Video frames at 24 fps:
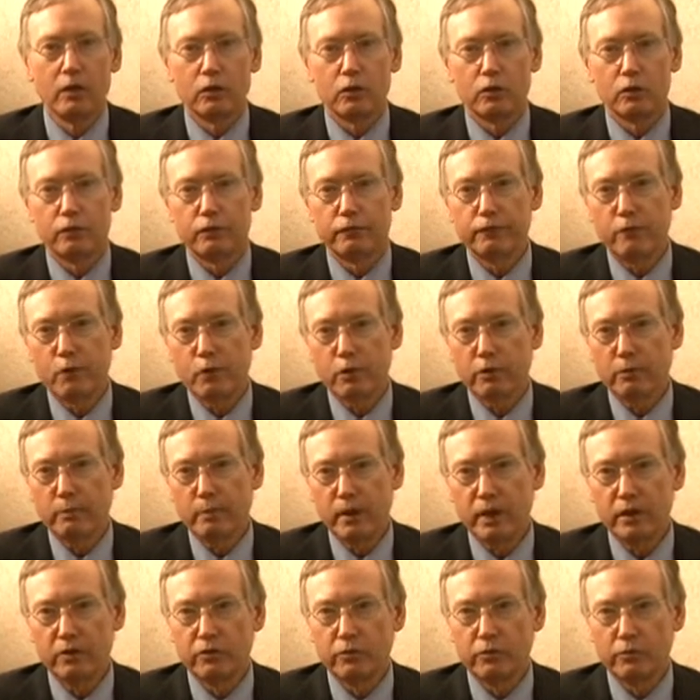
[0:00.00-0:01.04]
The fourth
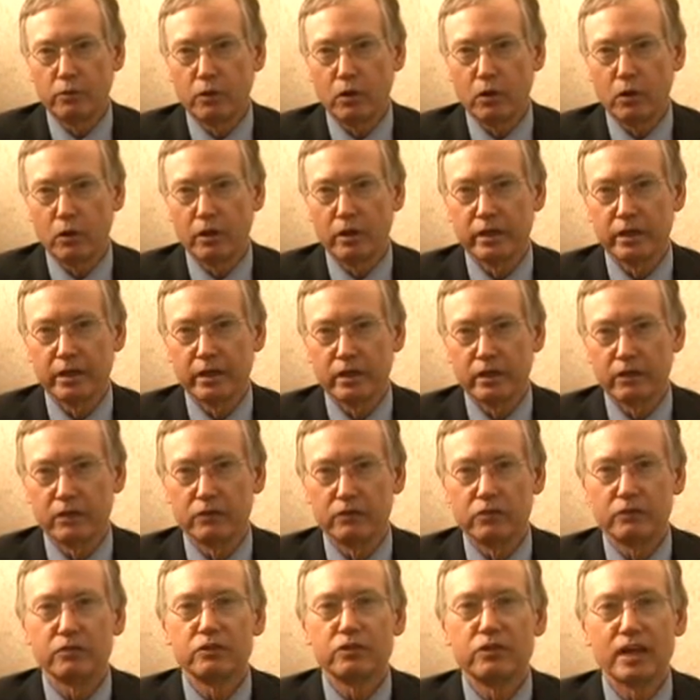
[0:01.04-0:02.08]
major role
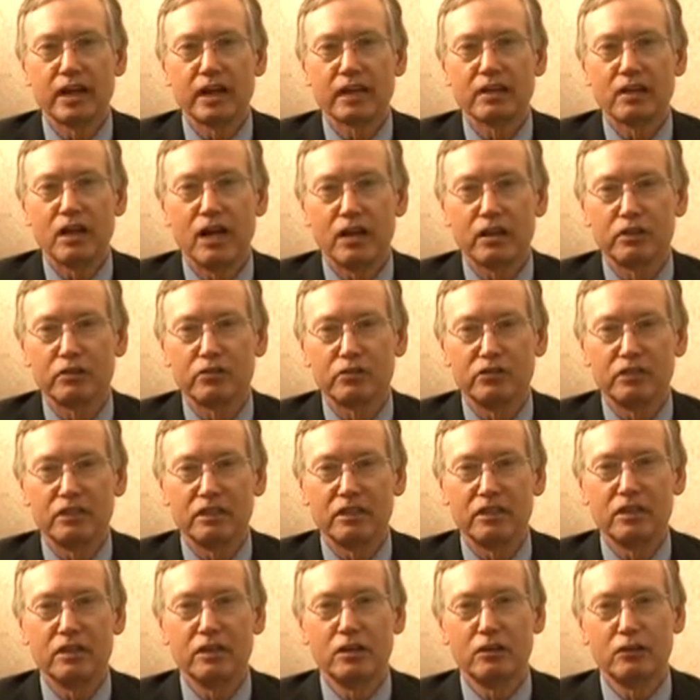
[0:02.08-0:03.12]
is
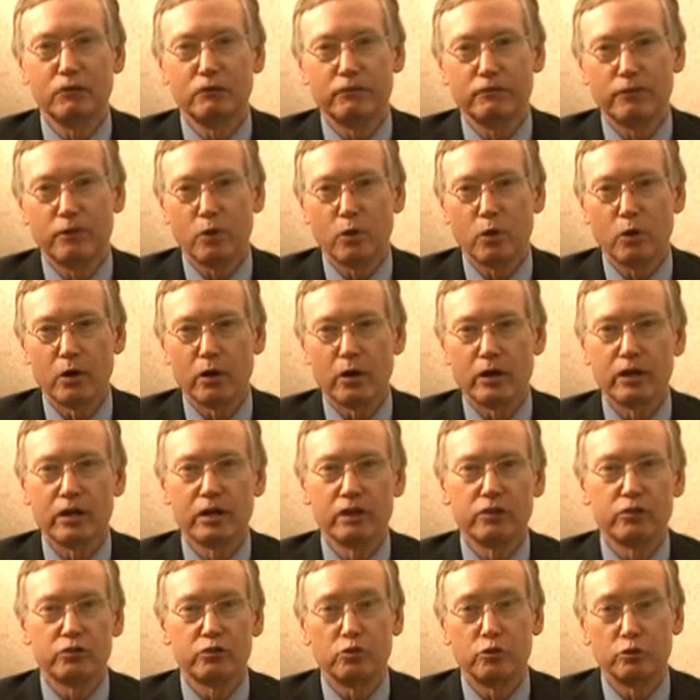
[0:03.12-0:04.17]
technology for
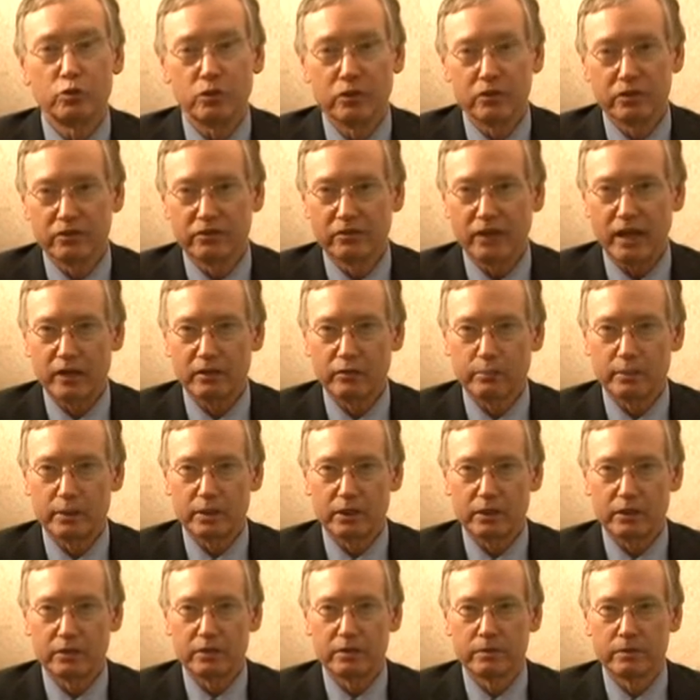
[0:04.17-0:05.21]
student
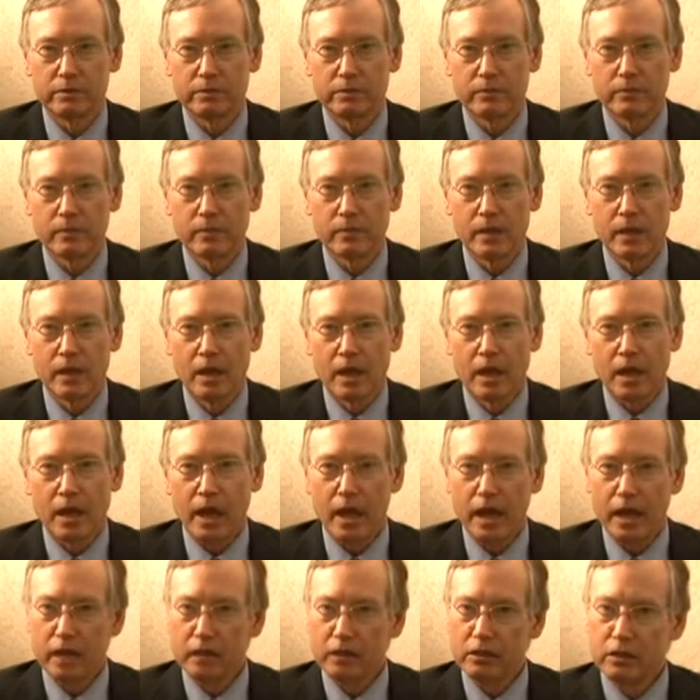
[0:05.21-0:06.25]
assessment.
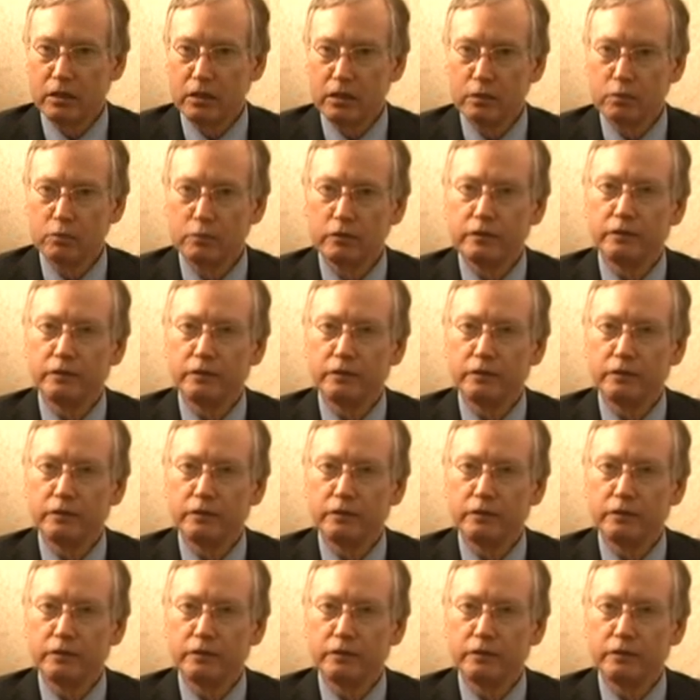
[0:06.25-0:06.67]
And here we